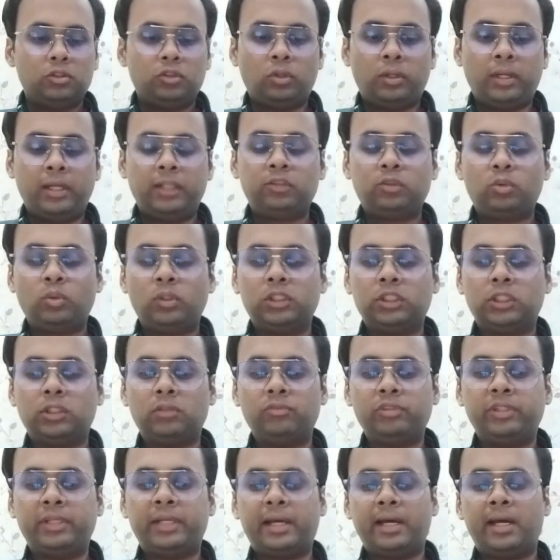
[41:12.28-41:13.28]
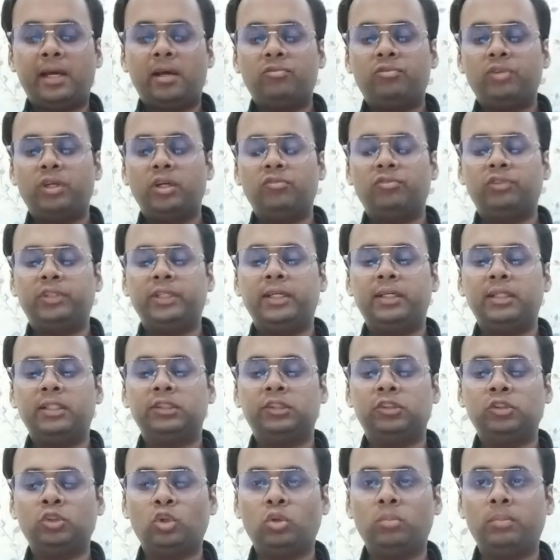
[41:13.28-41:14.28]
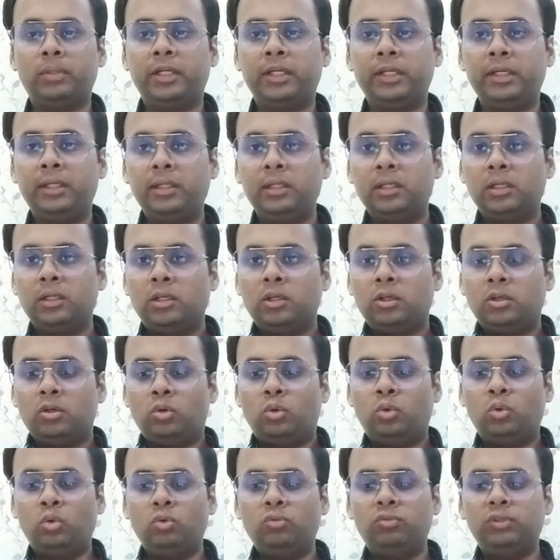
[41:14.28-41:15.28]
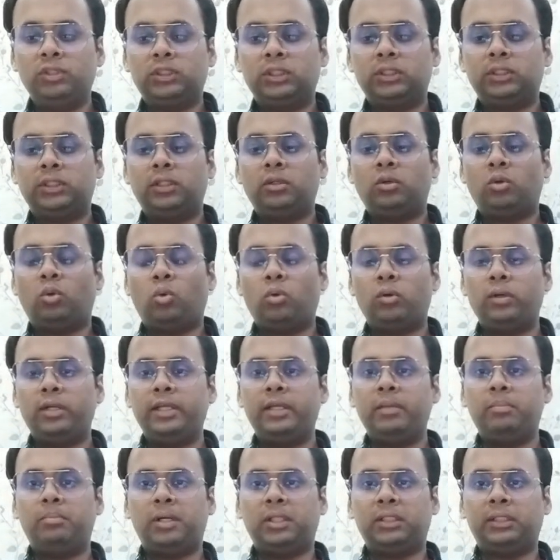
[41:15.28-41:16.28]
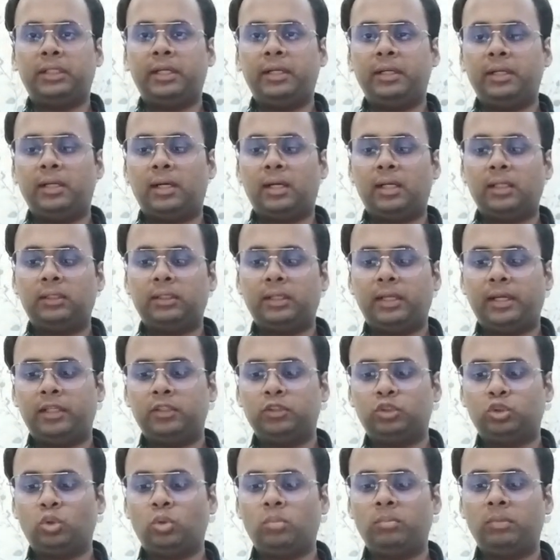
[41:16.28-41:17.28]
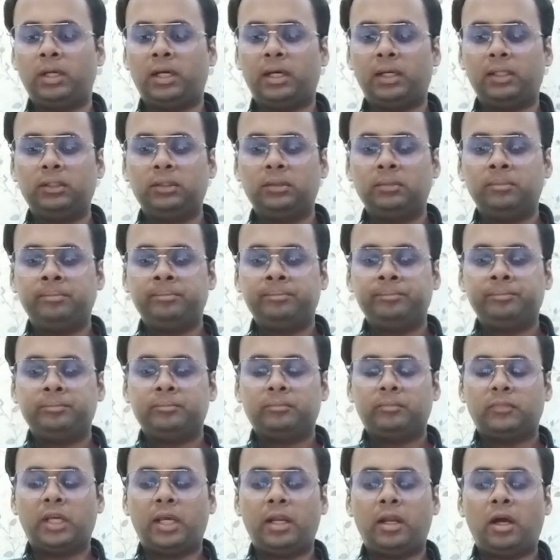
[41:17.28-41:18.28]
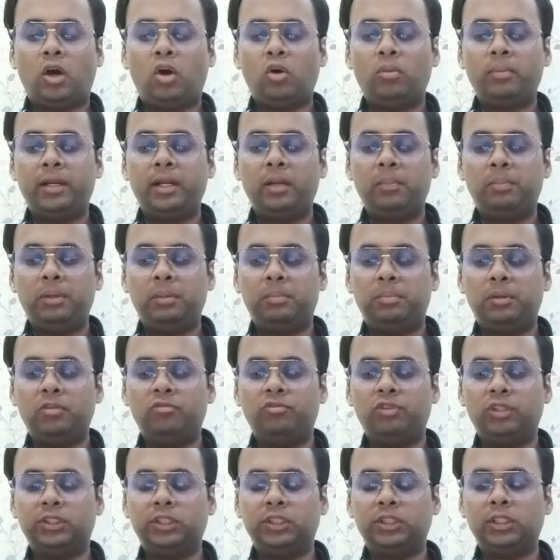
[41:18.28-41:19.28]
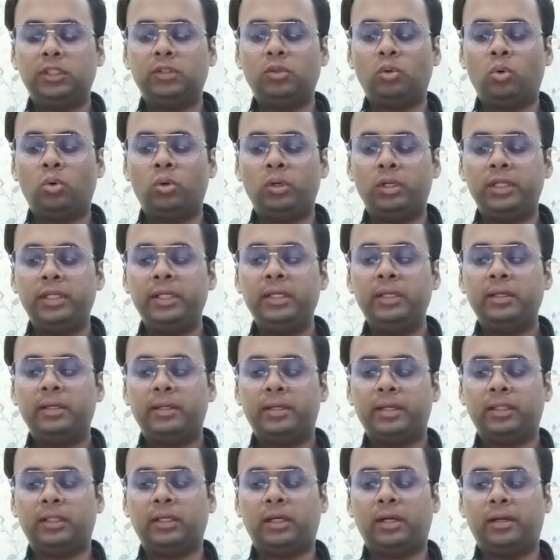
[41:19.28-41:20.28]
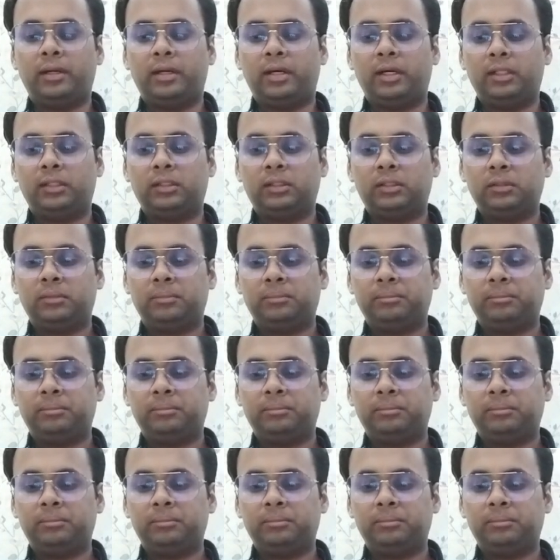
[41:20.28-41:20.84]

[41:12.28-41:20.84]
So next question we have, if there is nobody who visited only Badrinath and Somnath, then how many people visited only Kedarnath?